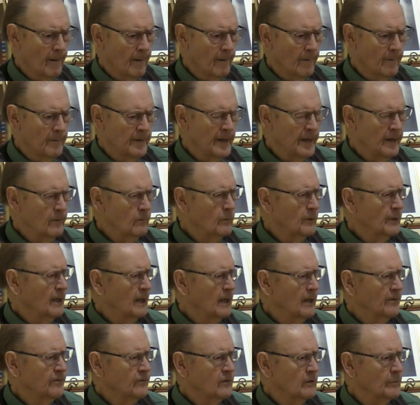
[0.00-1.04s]
That would
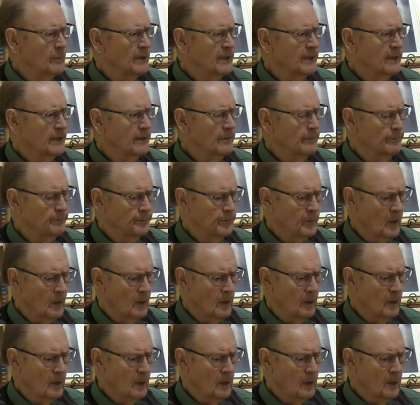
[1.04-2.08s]
have to be
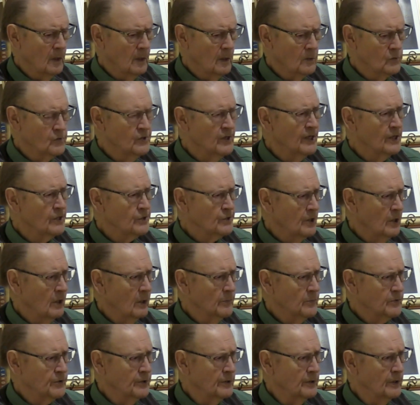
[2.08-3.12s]
Jess
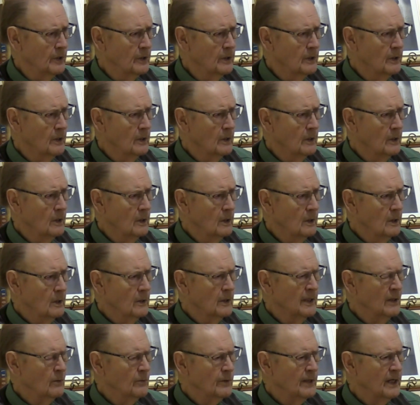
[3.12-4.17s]
Thompson.
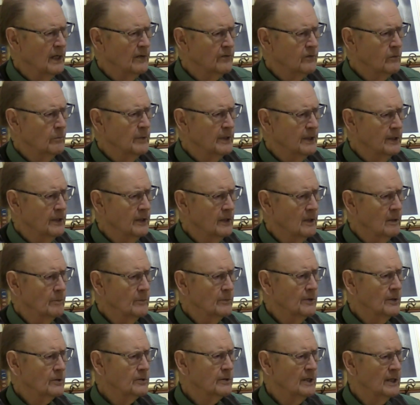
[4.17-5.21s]
That would have to be him.
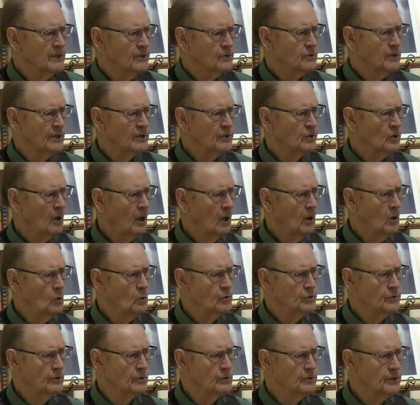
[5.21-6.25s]
There, it's, it's close.
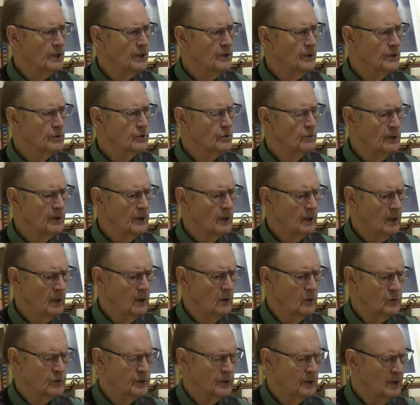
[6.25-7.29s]
There's others really
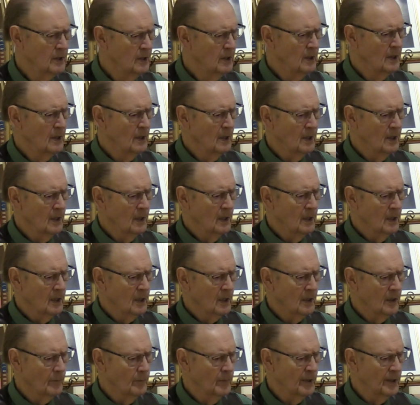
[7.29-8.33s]
close.
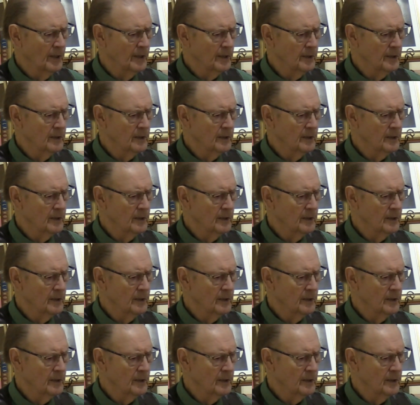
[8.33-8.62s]
But